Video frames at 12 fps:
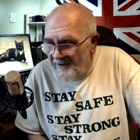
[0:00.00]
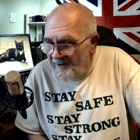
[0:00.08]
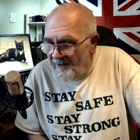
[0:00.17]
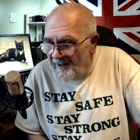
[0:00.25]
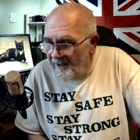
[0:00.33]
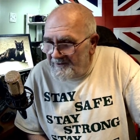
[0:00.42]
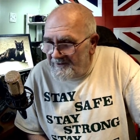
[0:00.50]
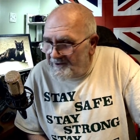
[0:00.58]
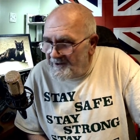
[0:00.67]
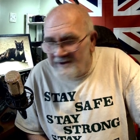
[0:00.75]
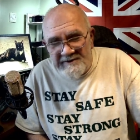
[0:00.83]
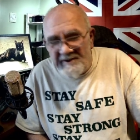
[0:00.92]
And
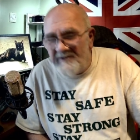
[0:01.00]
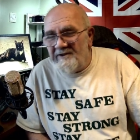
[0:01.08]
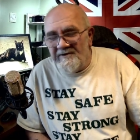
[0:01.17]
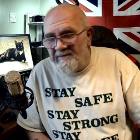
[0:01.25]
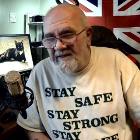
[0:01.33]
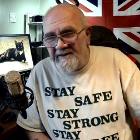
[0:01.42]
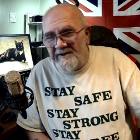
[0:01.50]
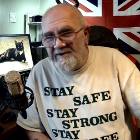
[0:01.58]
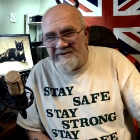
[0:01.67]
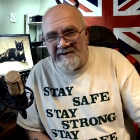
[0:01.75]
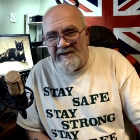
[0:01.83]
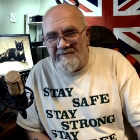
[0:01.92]
she continued making
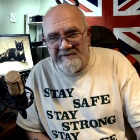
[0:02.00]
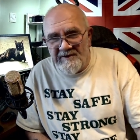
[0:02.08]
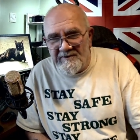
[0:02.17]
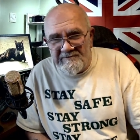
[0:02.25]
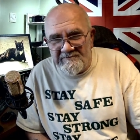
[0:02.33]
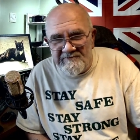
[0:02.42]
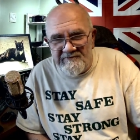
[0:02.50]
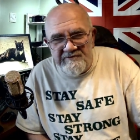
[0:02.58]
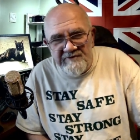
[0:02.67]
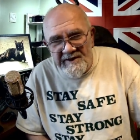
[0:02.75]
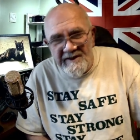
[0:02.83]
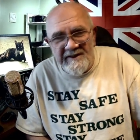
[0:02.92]
herself look
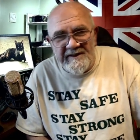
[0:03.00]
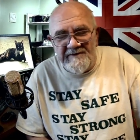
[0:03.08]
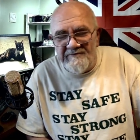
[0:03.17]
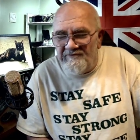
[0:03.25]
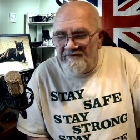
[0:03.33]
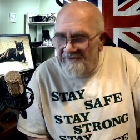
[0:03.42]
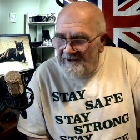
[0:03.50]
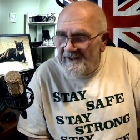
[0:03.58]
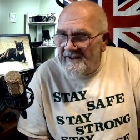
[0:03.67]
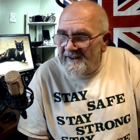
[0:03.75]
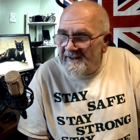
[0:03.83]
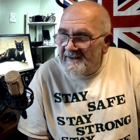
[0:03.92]
really,
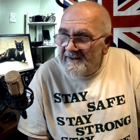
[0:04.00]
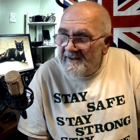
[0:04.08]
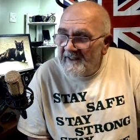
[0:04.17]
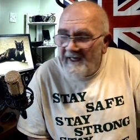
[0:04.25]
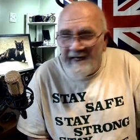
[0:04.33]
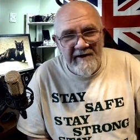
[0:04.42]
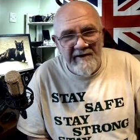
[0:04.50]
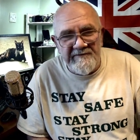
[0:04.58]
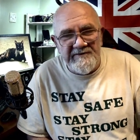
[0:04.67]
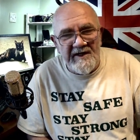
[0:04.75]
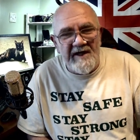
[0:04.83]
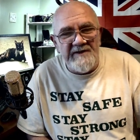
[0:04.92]
really out of
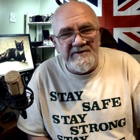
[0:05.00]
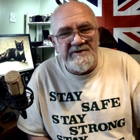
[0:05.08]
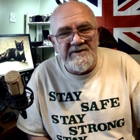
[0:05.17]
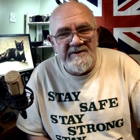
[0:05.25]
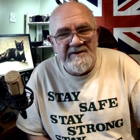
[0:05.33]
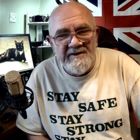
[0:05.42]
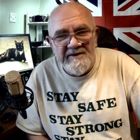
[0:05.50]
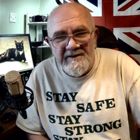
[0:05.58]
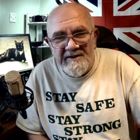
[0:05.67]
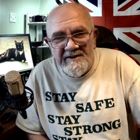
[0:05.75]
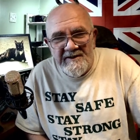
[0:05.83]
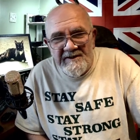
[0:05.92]
touch.
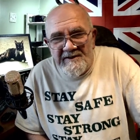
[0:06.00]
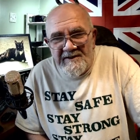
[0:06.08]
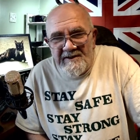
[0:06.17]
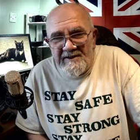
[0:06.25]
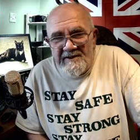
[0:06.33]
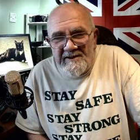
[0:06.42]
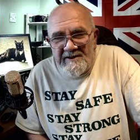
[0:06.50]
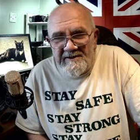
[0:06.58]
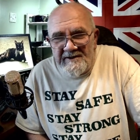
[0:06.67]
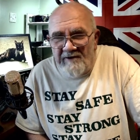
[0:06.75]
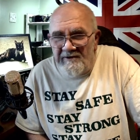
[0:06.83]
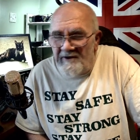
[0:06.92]

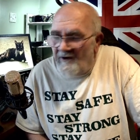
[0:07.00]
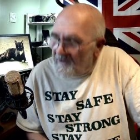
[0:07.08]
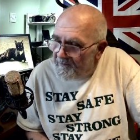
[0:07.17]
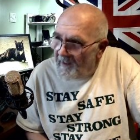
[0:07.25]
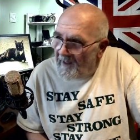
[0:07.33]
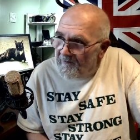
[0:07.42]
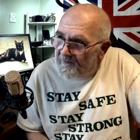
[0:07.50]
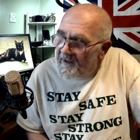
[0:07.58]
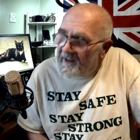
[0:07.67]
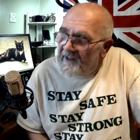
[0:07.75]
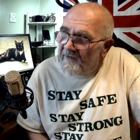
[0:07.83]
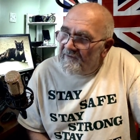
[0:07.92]
Going on about
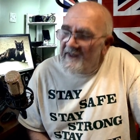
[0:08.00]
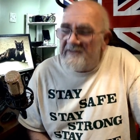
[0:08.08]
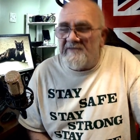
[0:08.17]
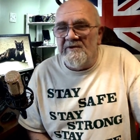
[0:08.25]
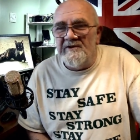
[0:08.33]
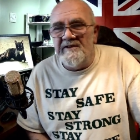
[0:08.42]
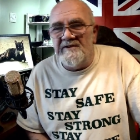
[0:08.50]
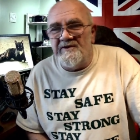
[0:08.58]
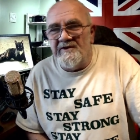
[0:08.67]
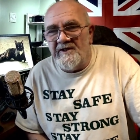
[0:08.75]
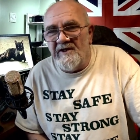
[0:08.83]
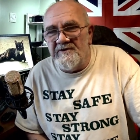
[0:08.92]
bringing investment into
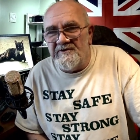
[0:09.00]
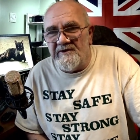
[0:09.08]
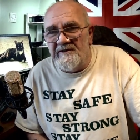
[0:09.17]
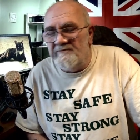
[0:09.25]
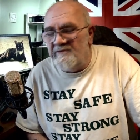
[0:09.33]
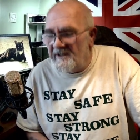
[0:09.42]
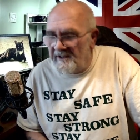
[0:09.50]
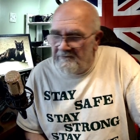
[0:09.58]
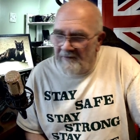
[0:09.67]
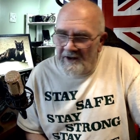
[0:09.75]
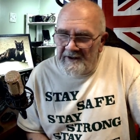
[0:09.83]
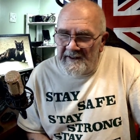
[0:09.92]
the country, bringing
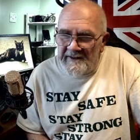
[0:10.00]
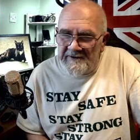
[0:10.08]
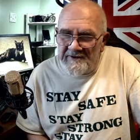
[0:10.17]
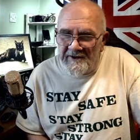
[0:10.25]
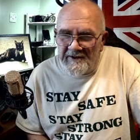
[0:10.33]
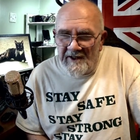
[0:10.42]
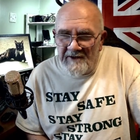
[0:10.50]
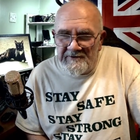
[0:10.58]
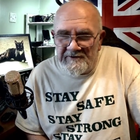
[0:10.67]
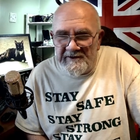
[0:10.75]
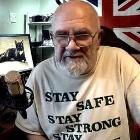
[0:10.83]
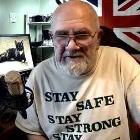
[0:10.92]
money into the
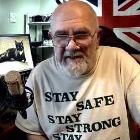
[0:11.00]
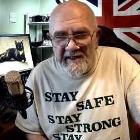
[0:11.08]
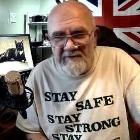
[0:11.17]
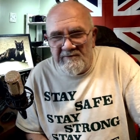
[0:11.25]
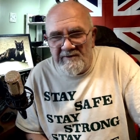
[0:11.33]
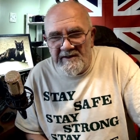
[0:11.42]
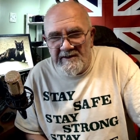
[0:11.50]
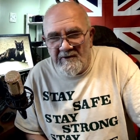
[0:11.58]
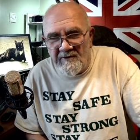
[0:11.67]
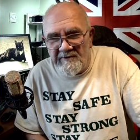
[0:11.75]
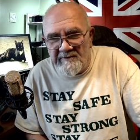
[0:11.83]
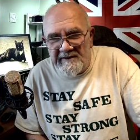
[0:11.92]
country to help the
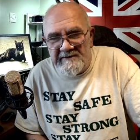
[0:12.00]
economy.